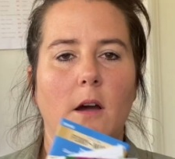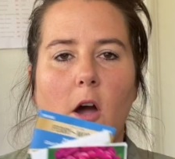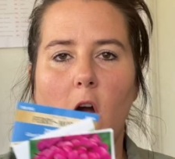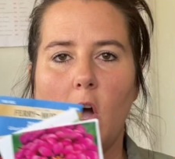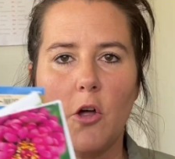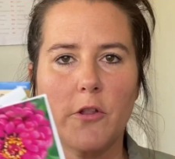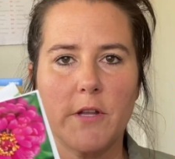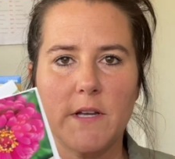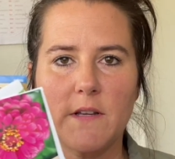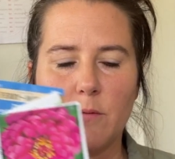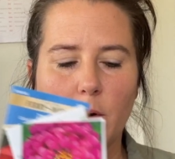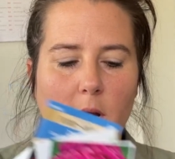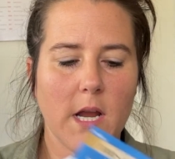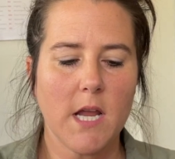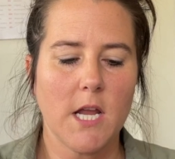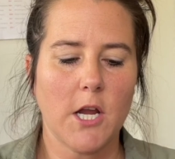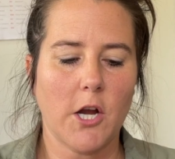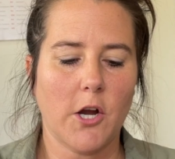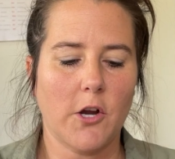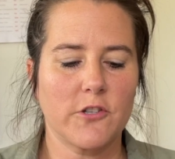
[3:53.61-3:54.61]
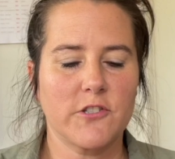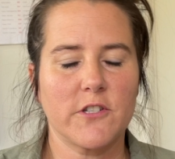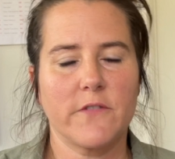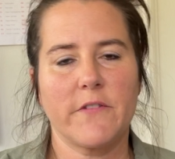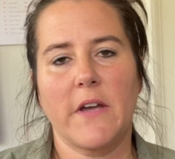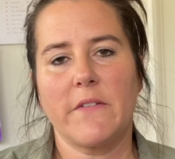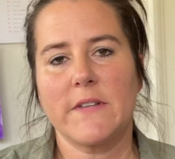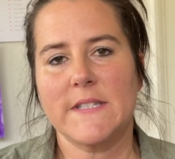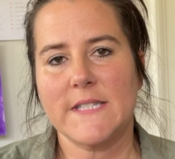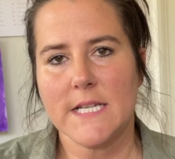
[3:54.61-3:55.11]
All these right here. So if
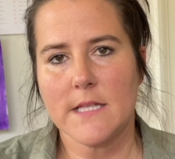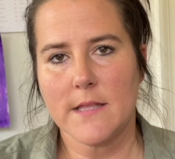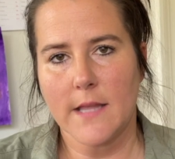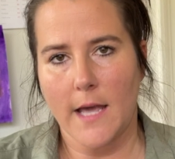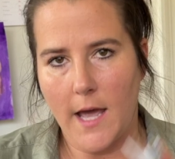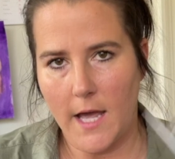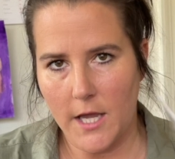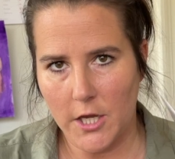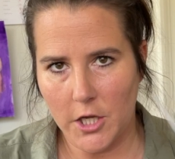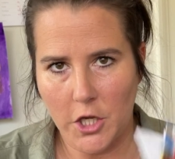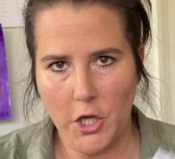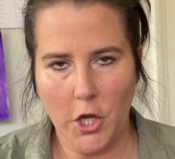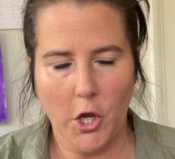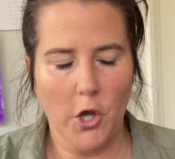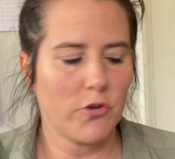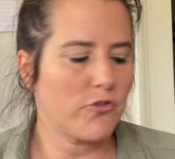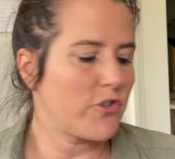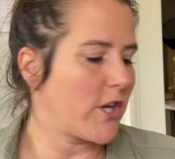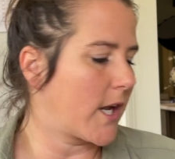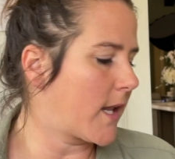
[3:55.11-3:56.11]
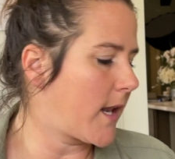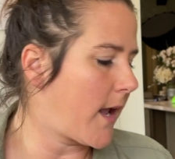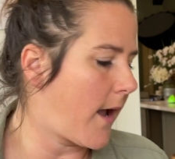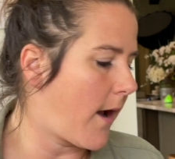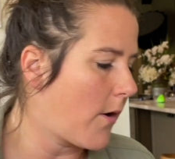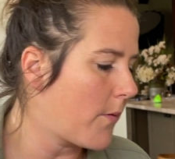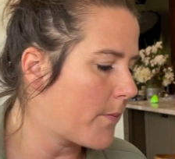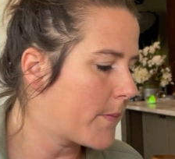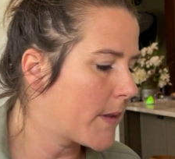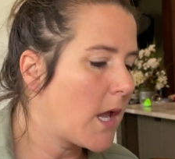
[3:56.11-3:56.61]
you haven't seen that, go check it
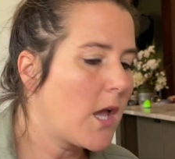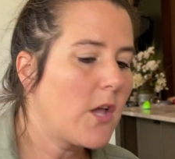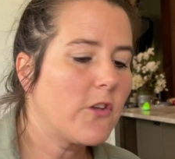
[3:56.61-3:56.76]
out.